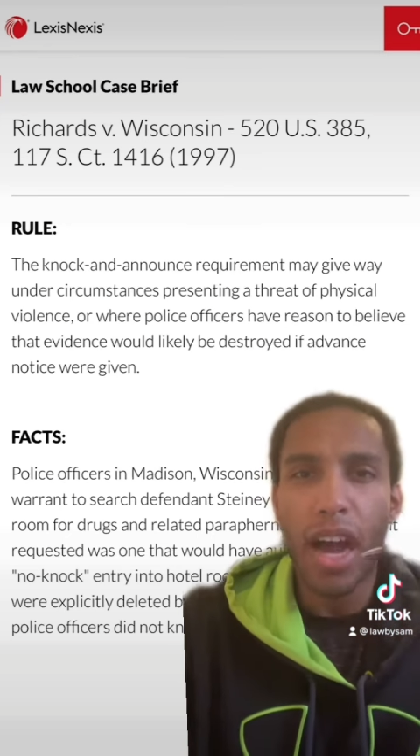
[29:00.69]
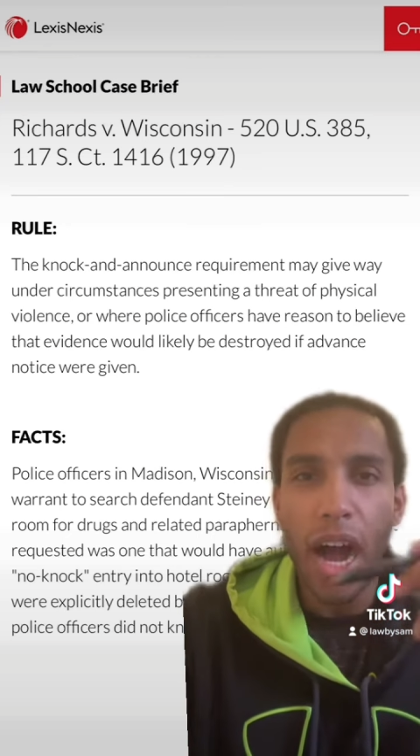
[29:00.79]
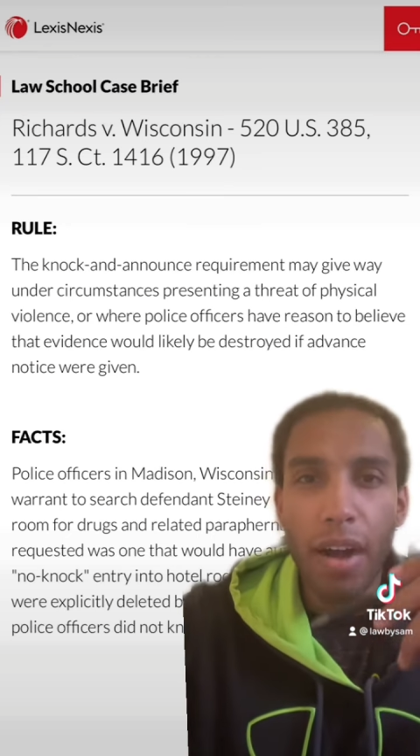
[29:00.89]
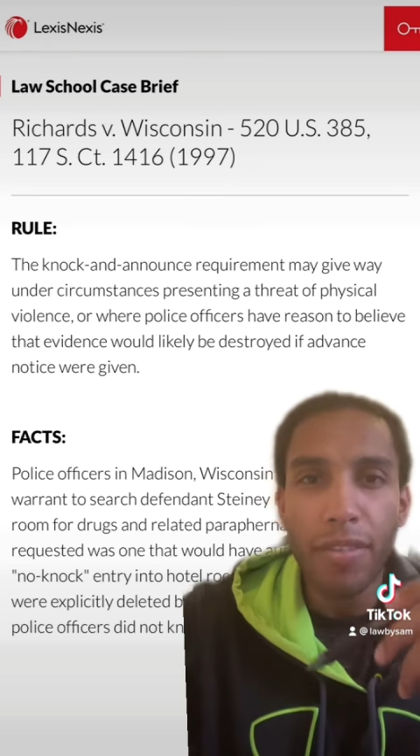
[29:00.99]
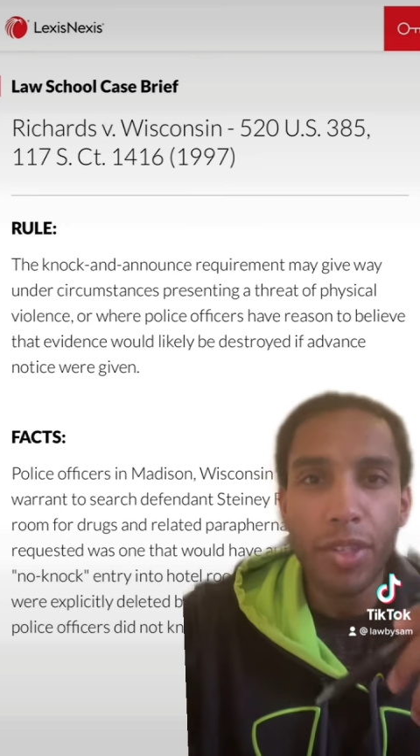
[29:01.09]

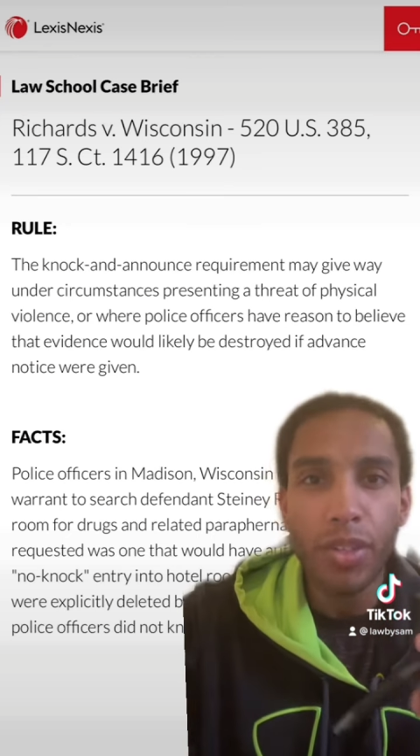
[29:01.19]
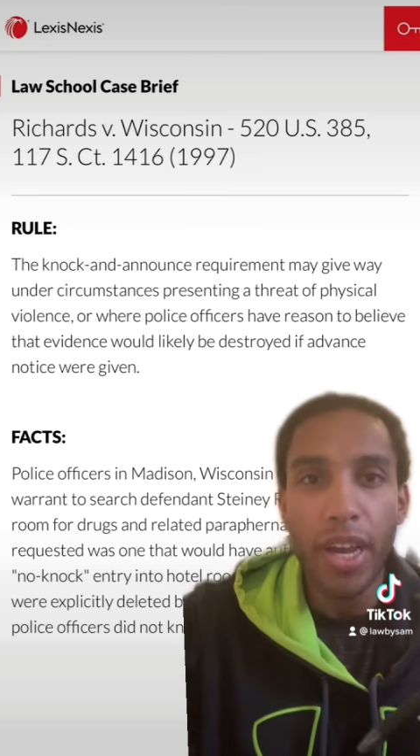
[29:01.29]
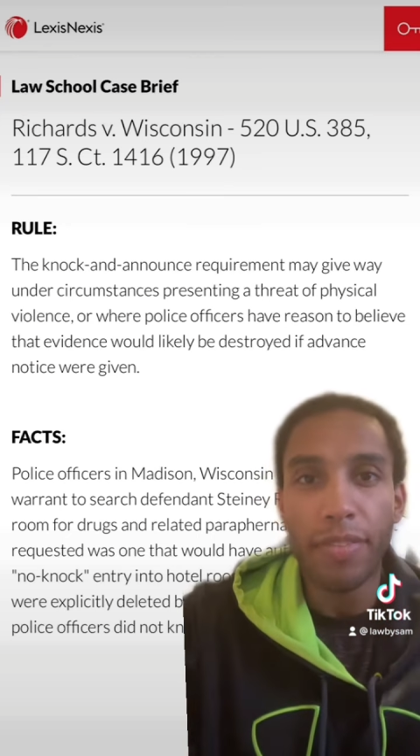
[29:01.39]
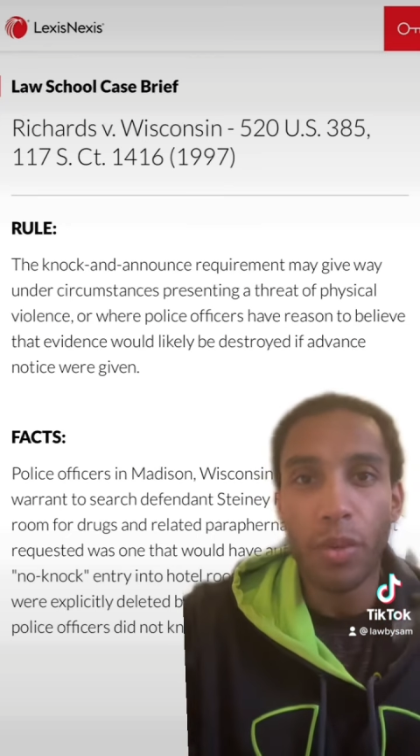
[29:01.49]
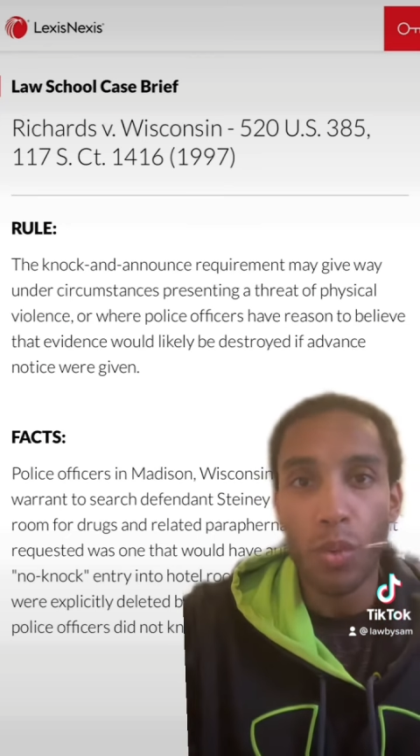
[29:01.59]
officers
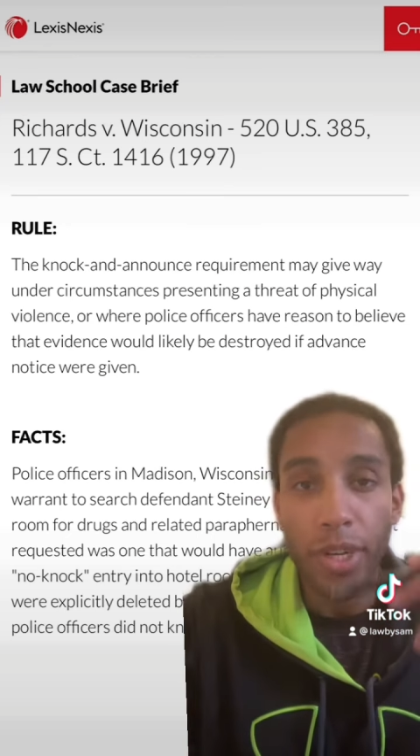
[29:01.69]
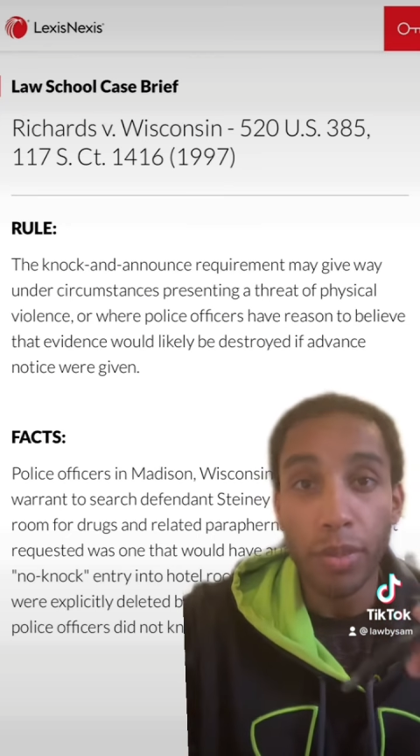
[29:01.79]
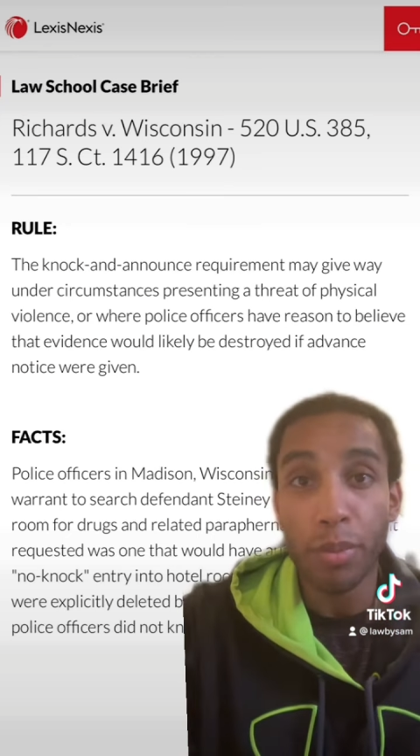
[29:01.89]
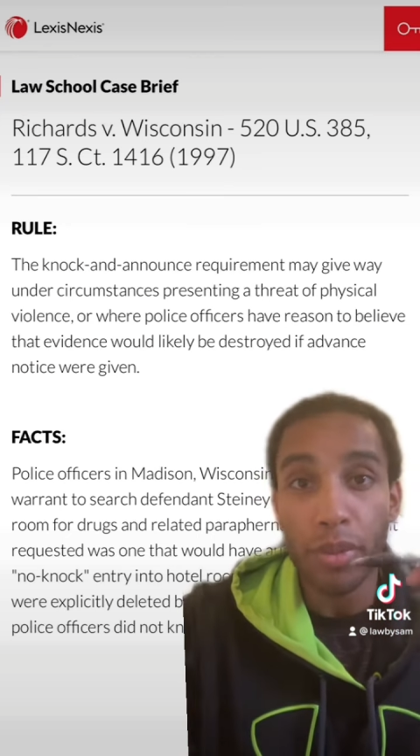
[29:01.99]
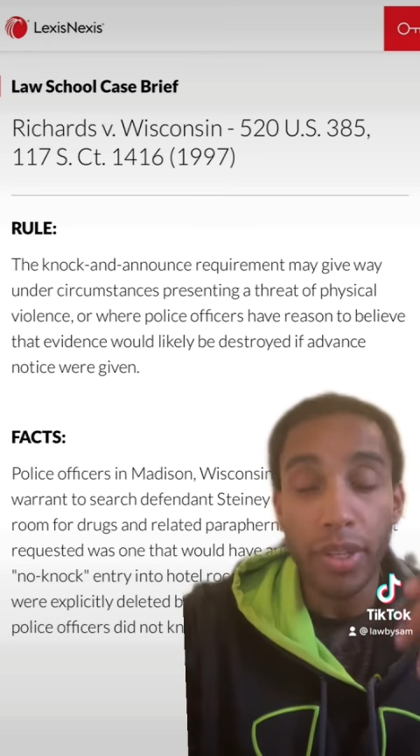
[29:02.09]
have the
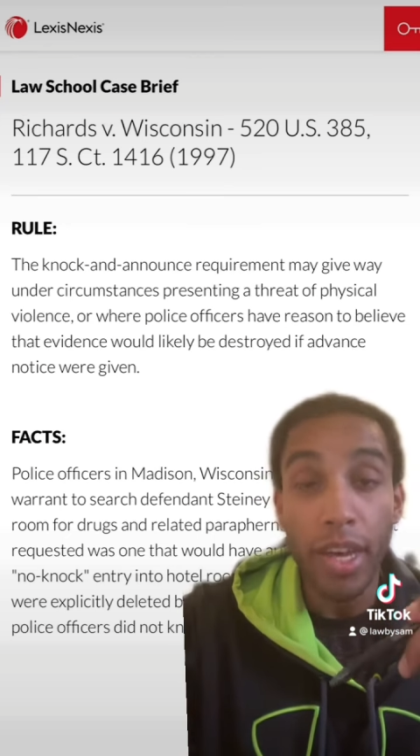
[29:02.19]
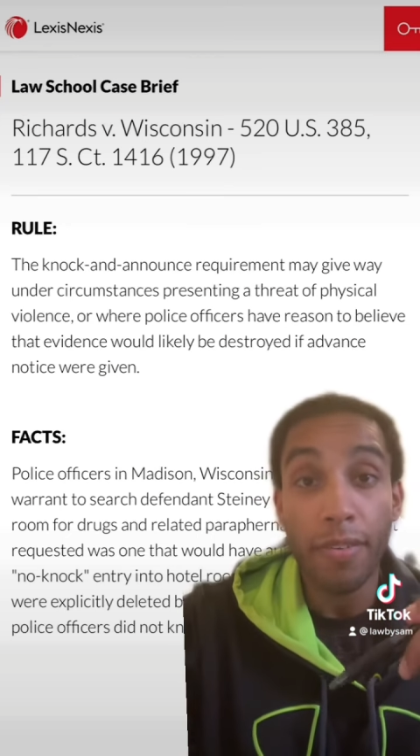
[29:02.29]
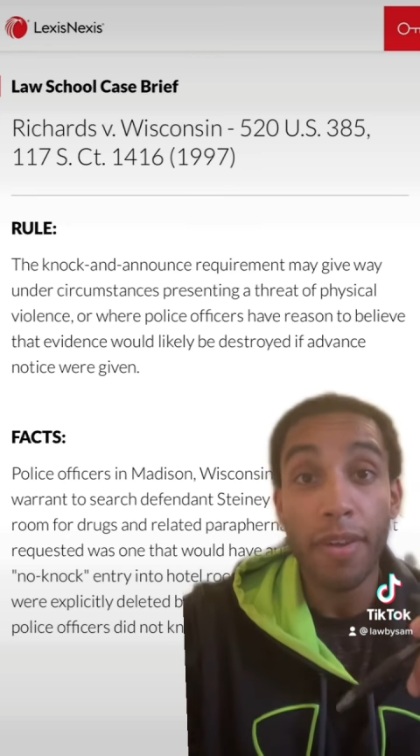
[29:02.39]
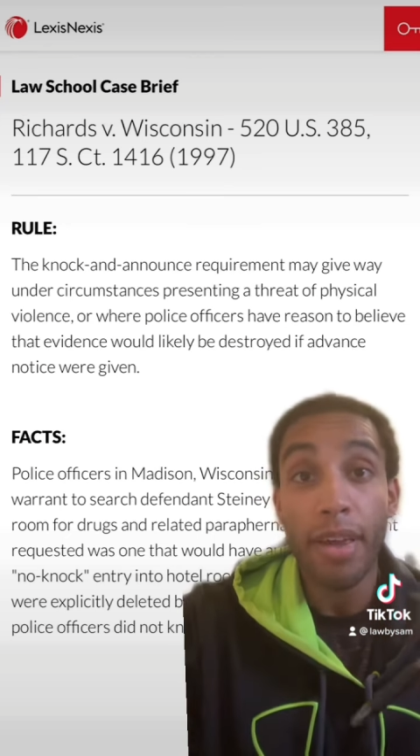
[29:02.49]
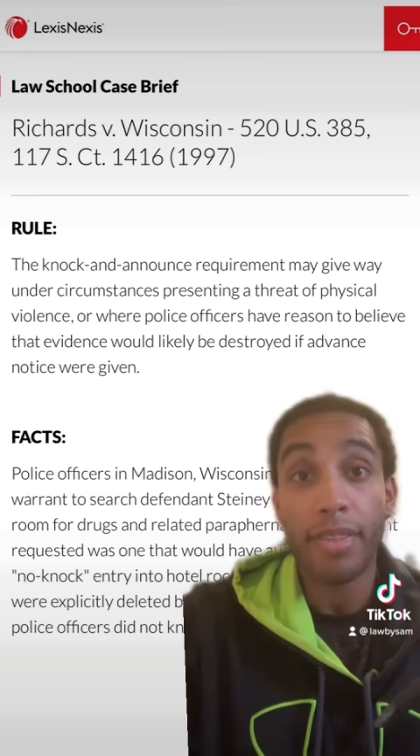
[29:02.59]
reasonable
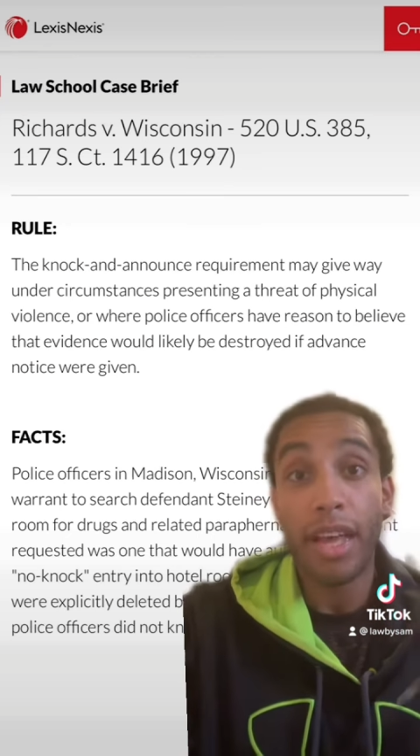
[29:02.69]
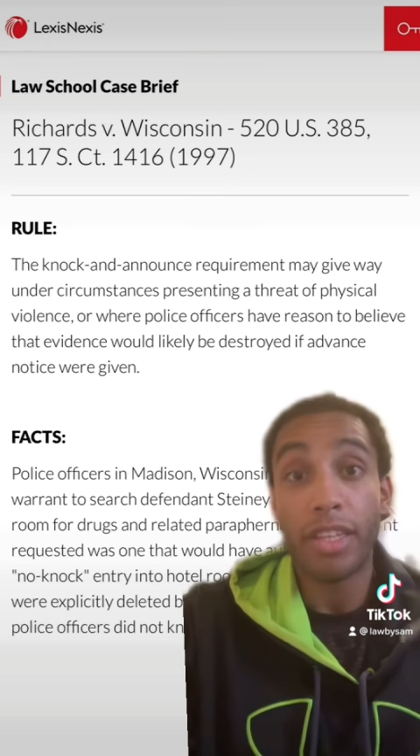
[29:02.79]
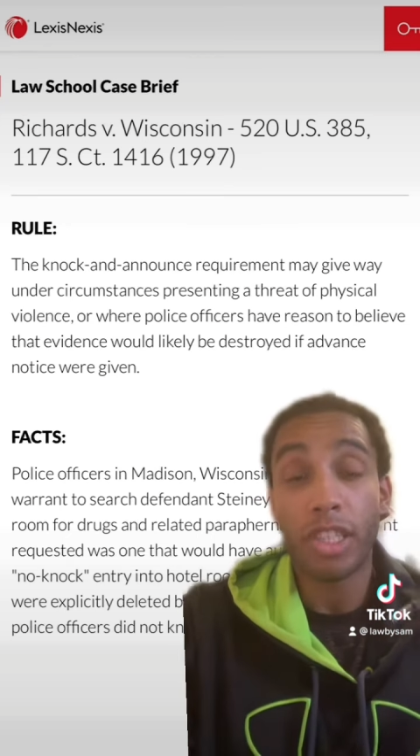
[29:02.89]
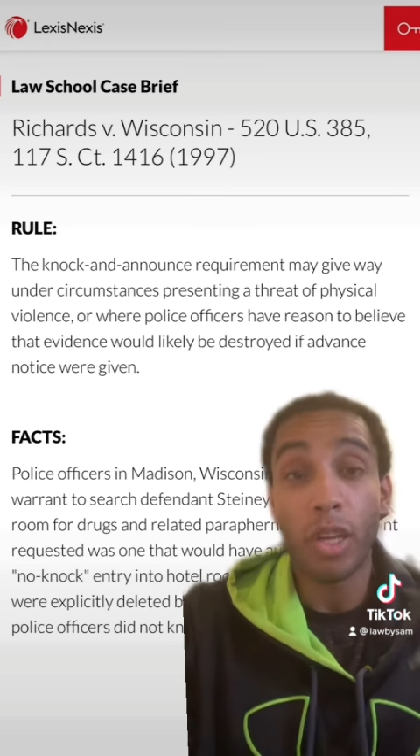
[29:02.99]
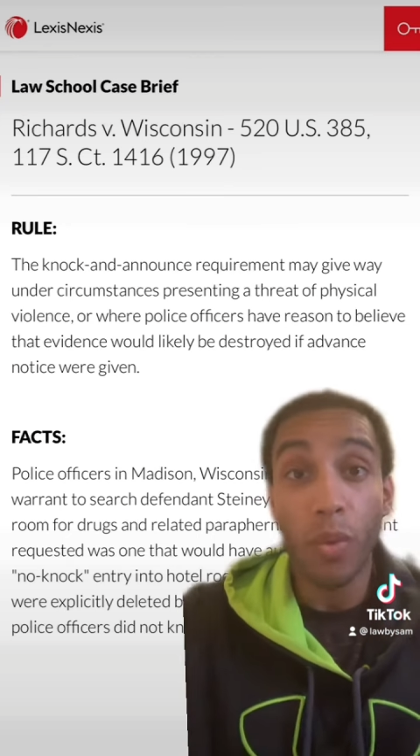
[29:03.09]
belief that
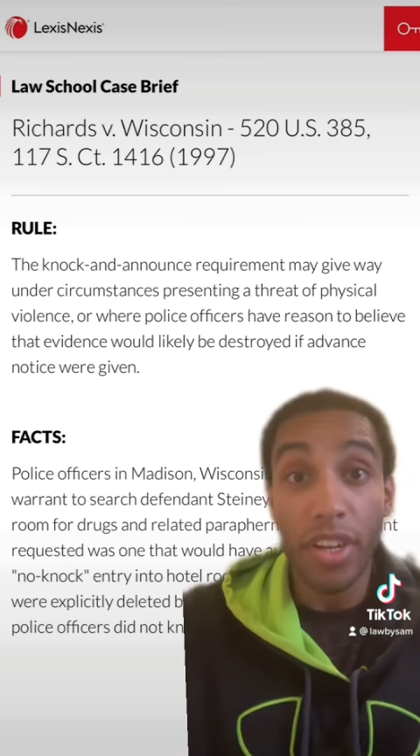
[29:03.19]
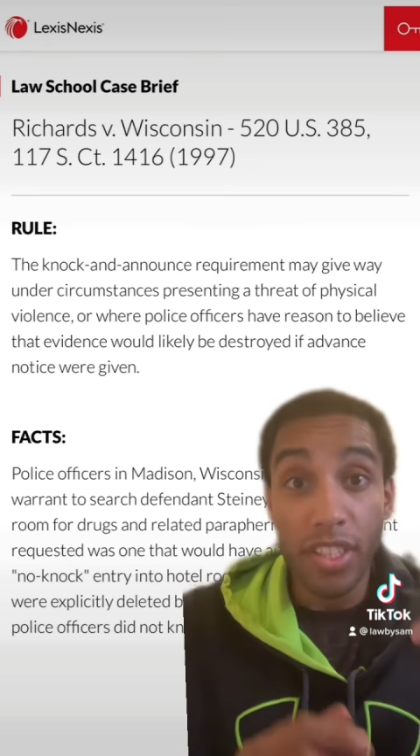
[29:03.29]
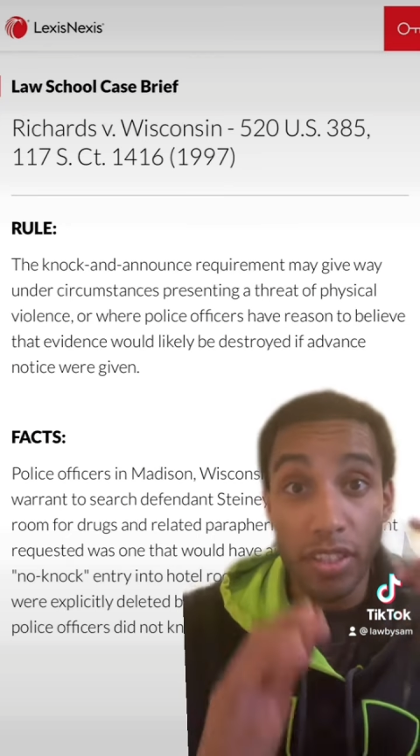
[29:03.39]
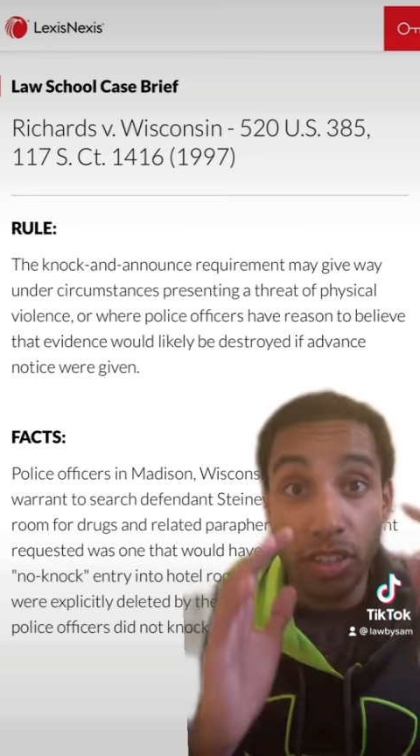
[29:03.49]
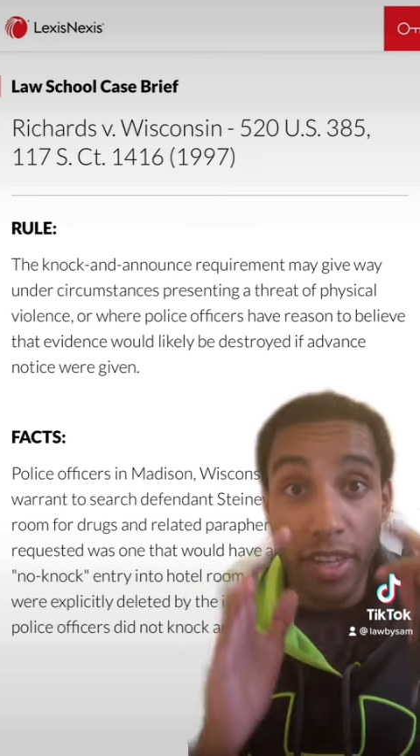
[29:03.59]
someone is
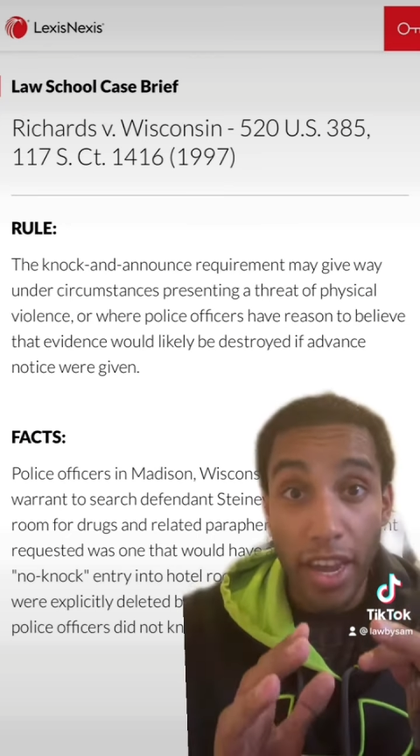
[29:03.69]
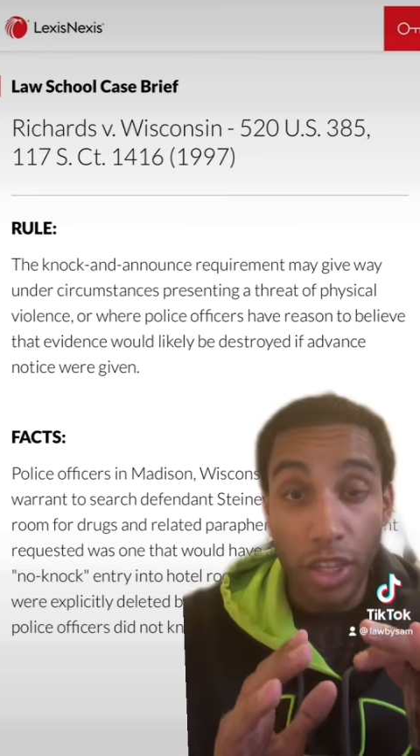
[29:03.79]
in danger,